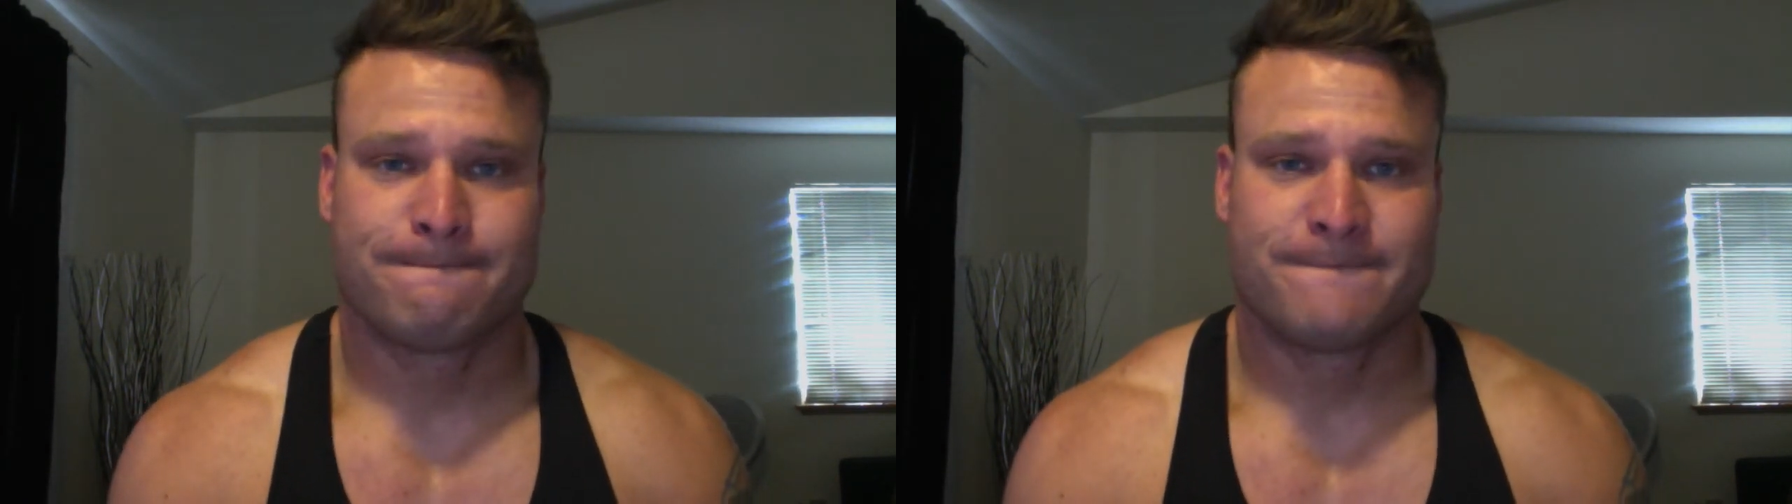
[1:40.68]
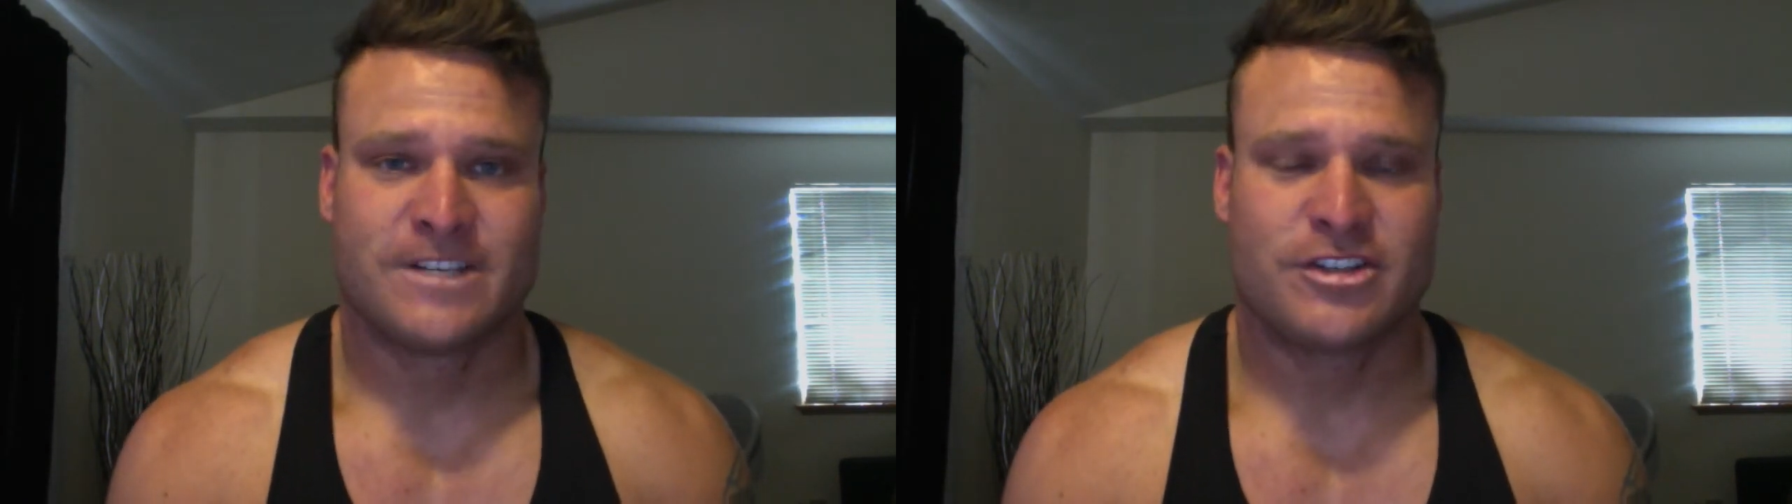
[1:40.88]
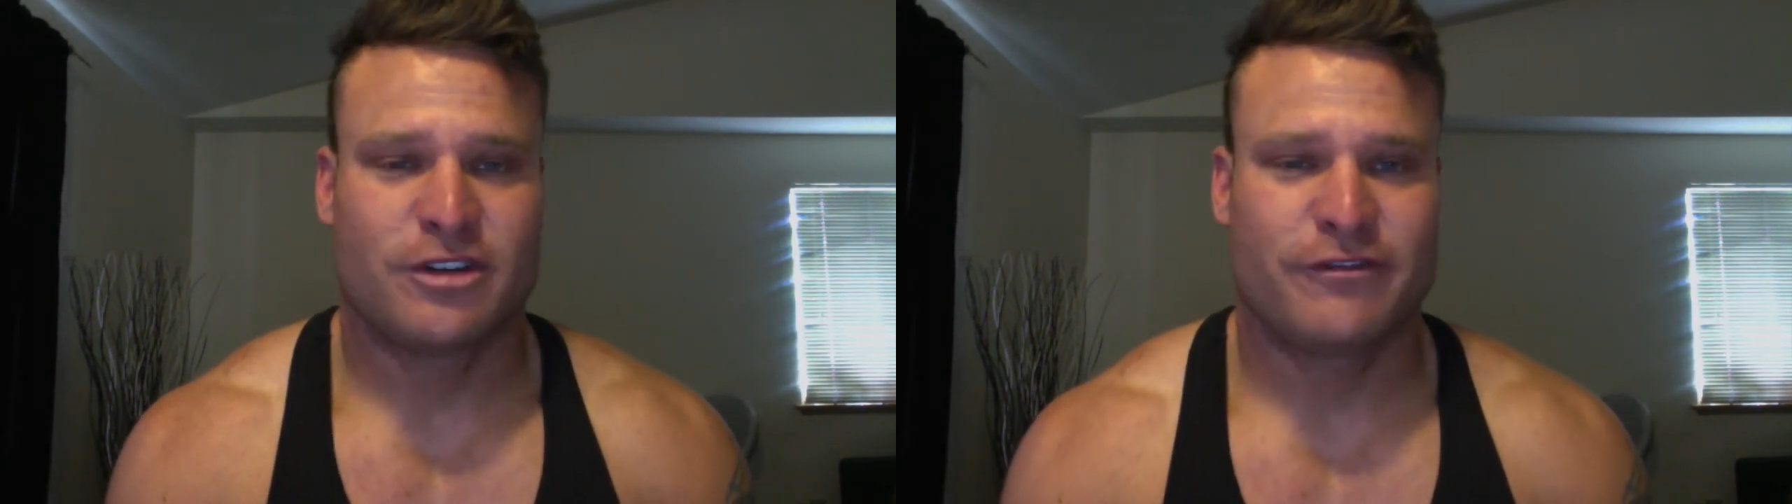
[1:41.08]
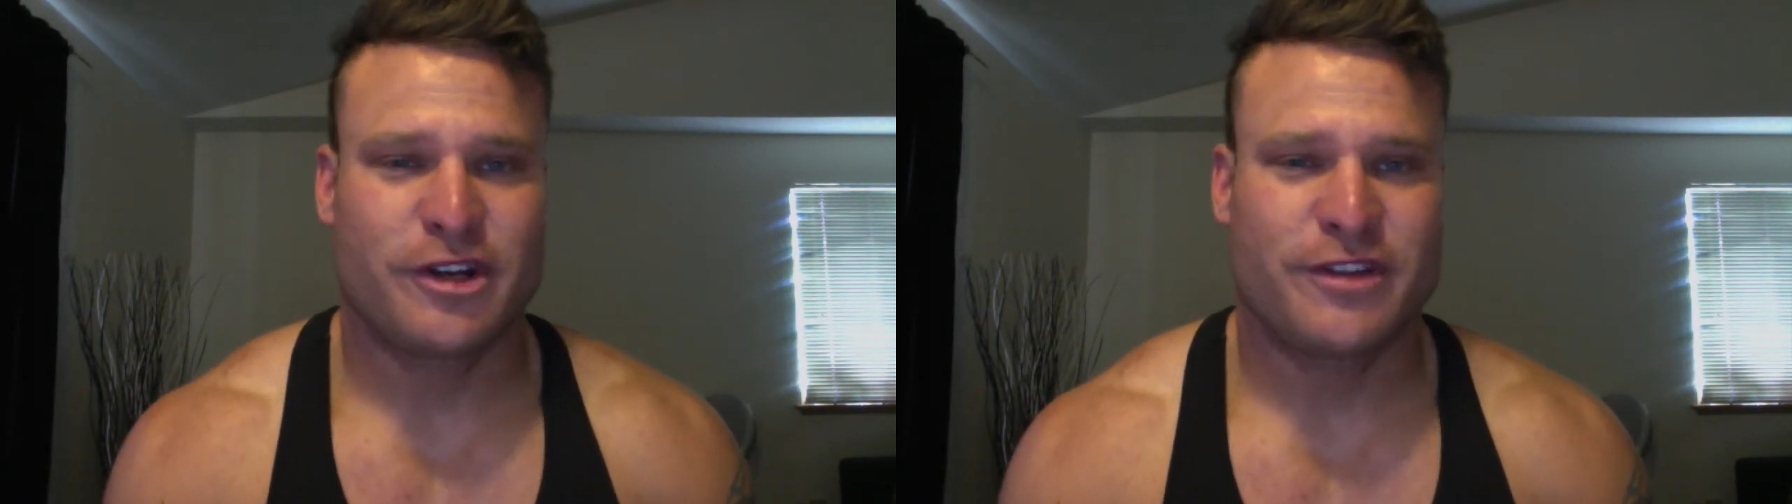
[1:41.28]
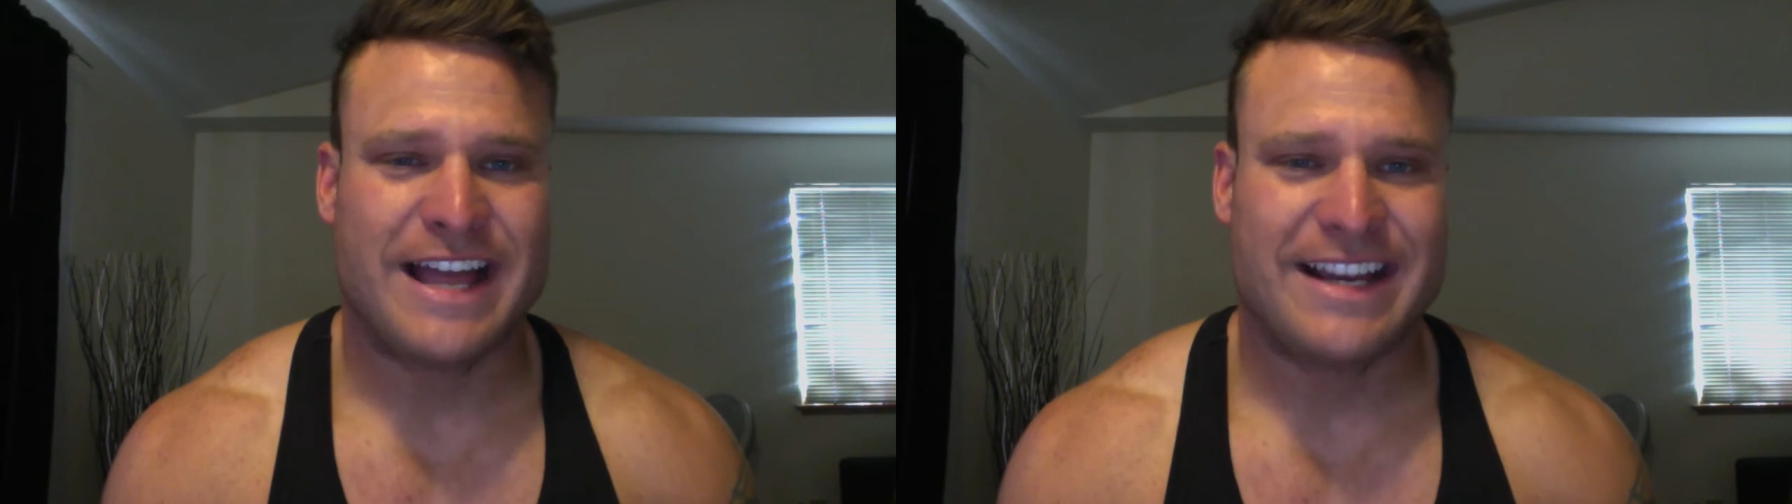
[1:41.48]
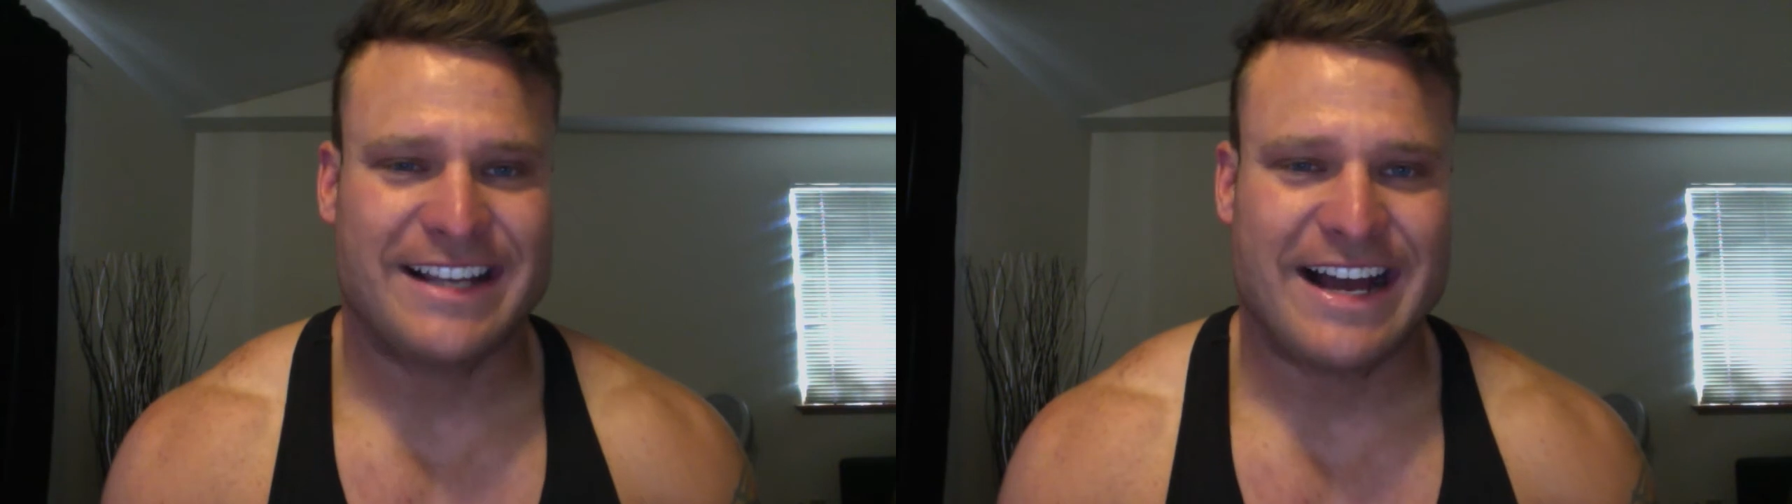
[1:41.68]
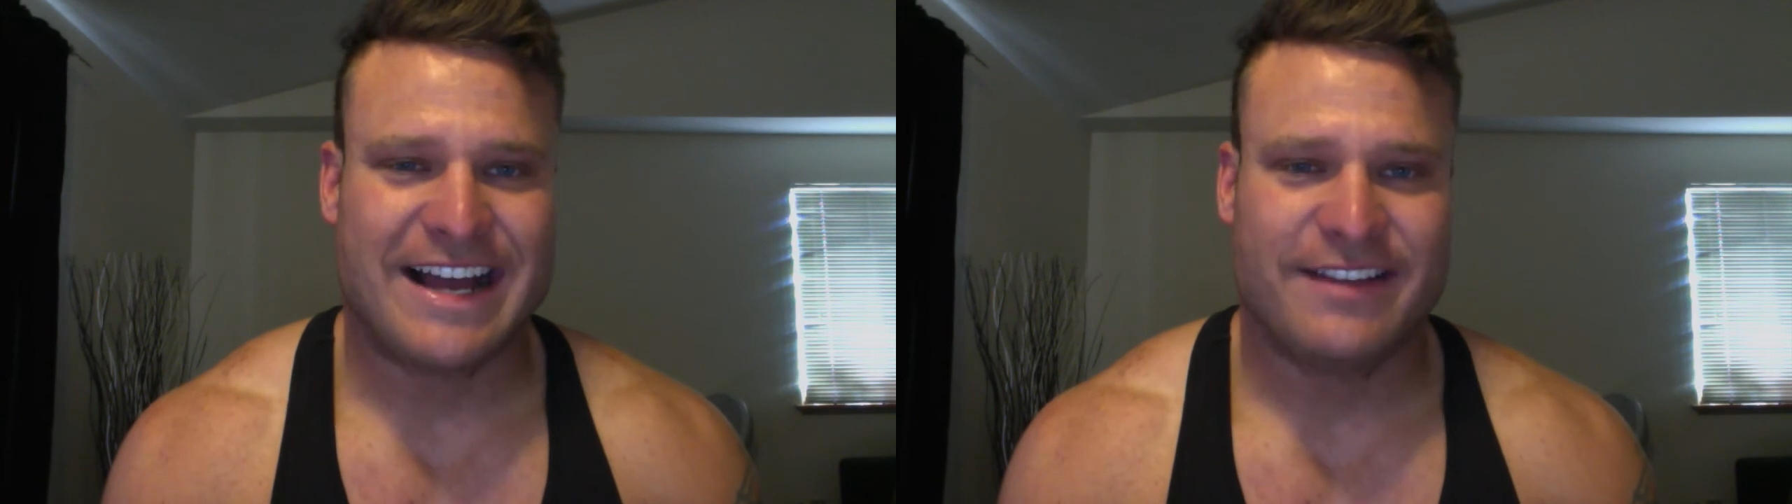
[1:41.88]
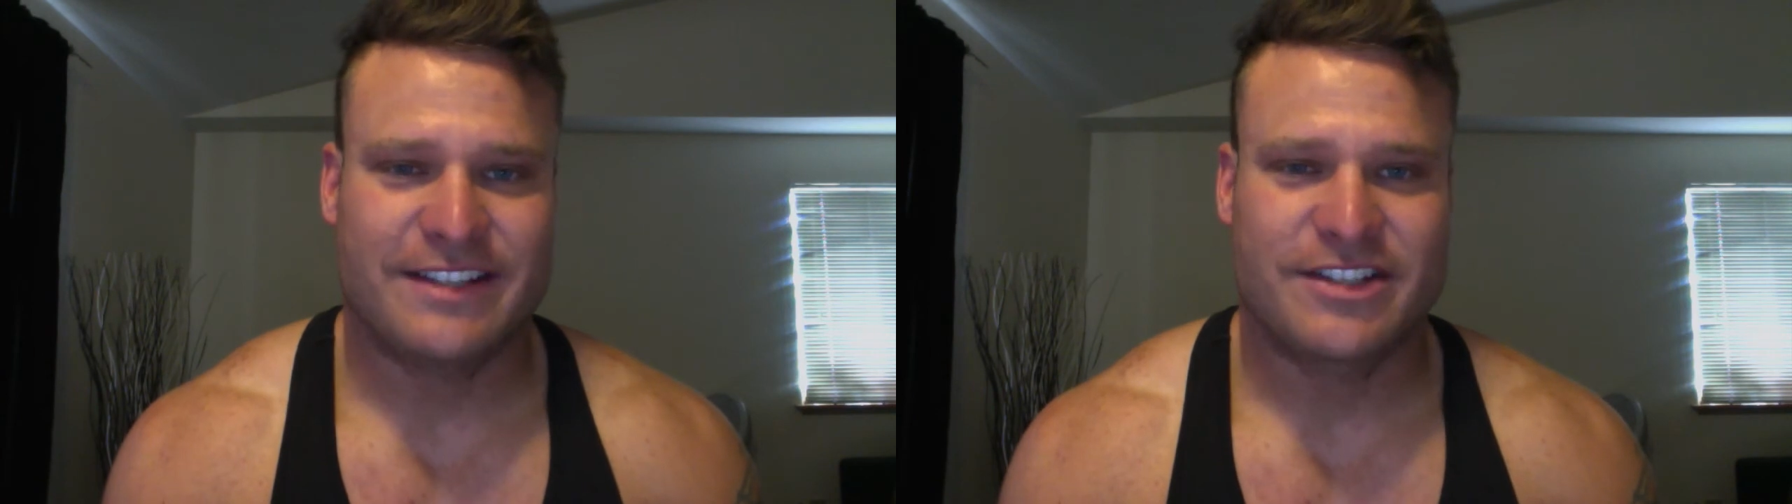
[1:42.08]
So if you're that
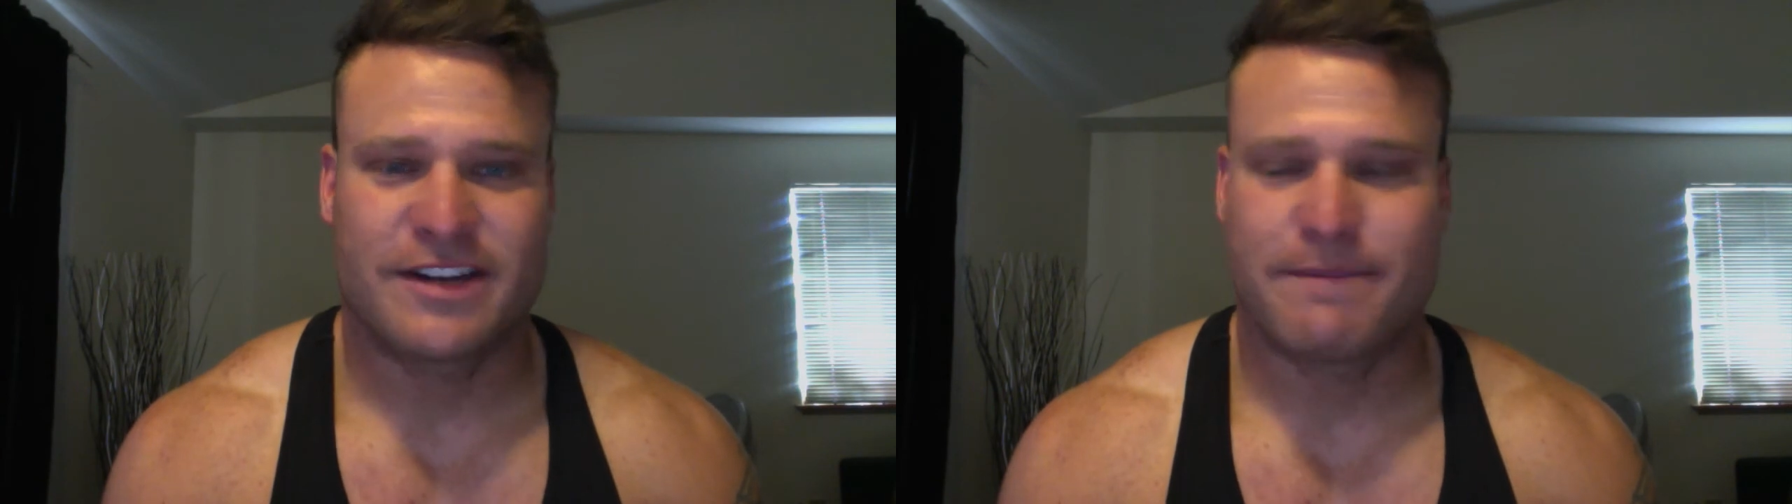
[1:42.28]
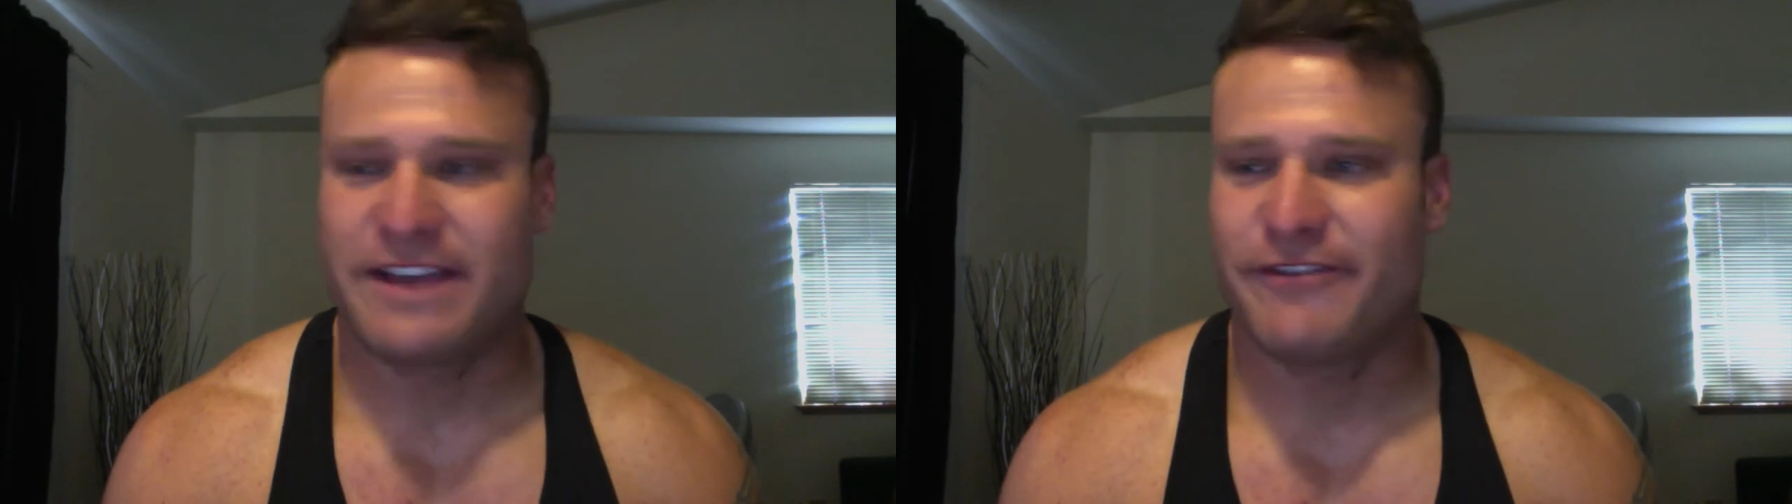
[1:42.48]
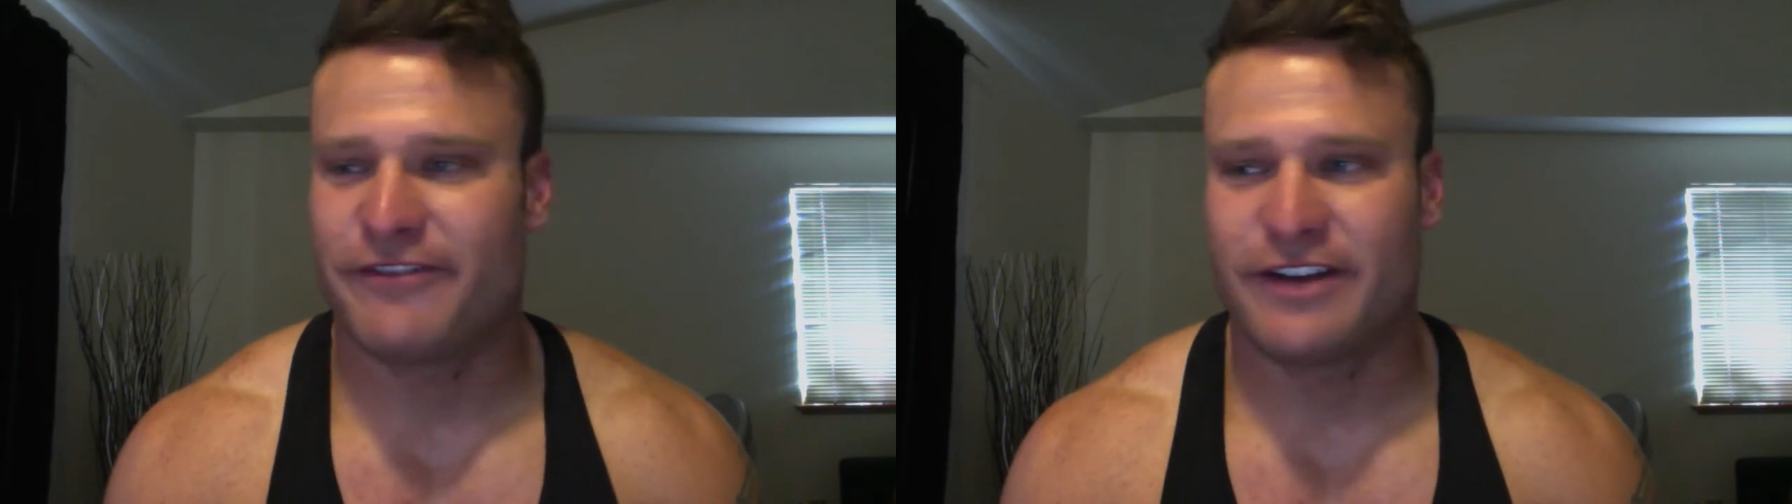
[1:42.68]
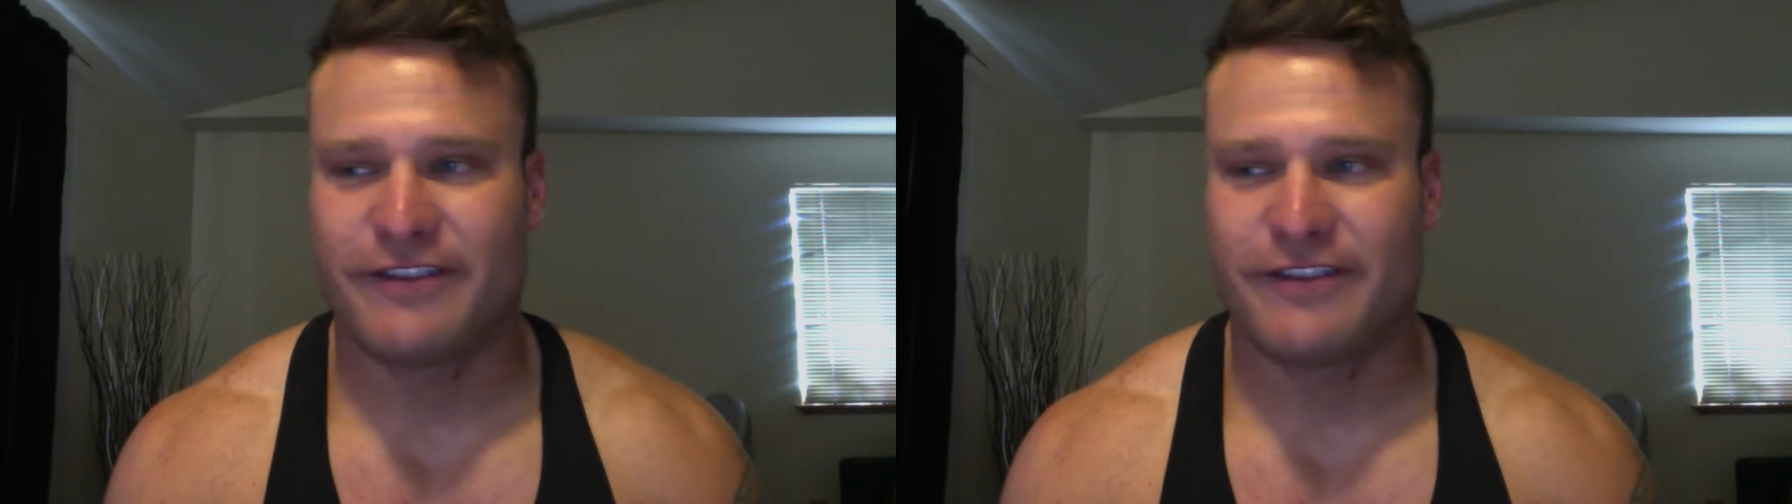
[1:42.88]
guy that's gonna make fun of